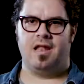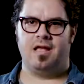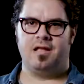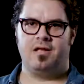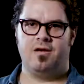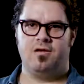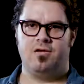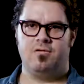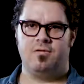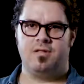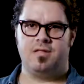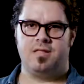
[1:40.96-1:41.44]
then I
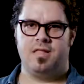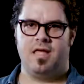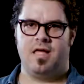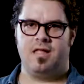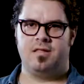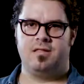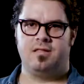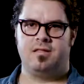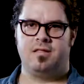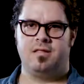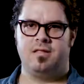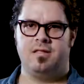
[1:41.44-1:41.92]
go to his
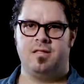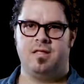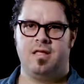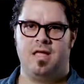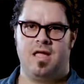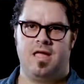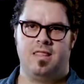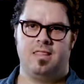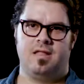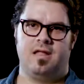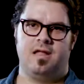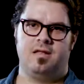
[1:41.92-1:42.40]
desk,
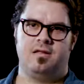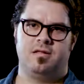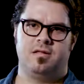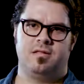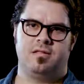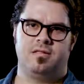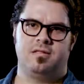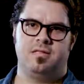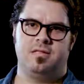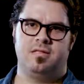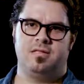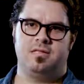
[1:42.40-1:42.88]
and then I
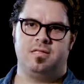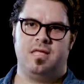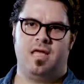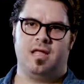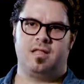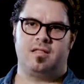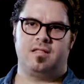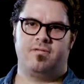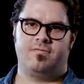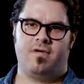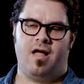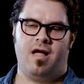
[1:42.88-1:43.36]
just take
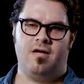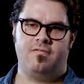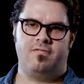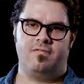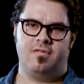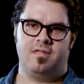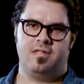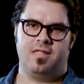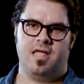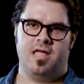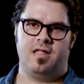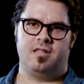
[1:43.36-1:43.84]
stuff off
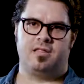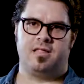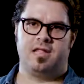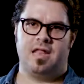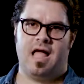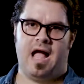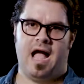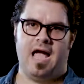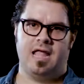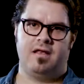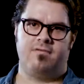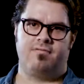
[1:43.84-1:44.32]
his desk and
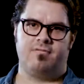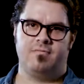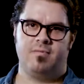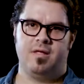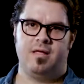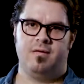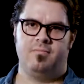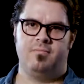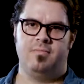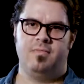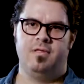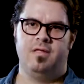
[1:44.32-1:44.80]
hide it from
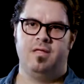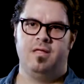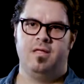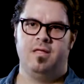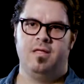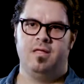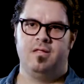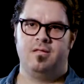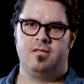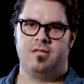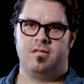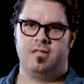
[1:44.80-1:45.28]
him,
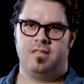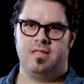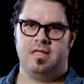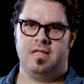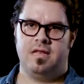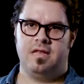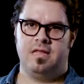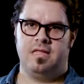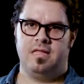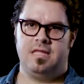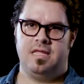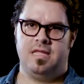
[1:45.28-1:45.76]
so
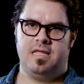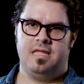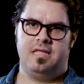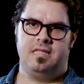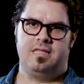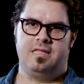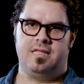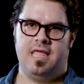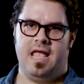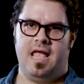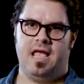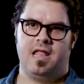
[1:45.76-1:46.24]
then he
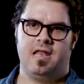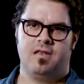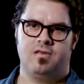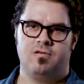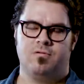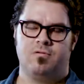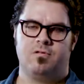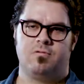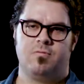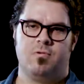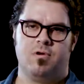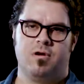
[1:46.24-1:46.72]
can't
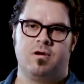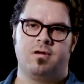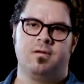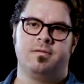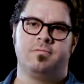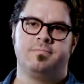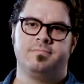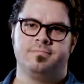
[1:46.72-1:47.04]
do his work.